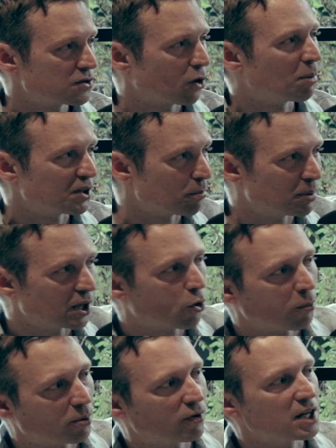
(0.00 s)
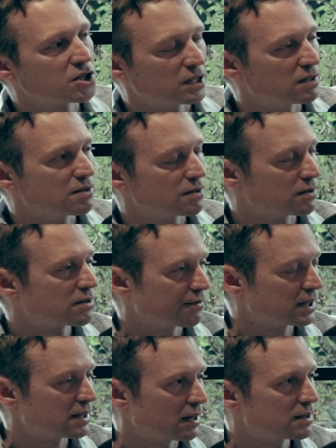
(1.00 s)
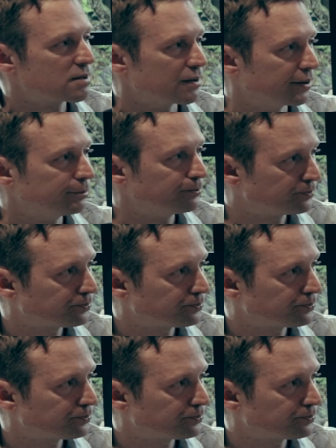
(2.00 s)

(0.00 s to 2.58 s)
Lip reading: It's all about the big corporations and stuff like that. So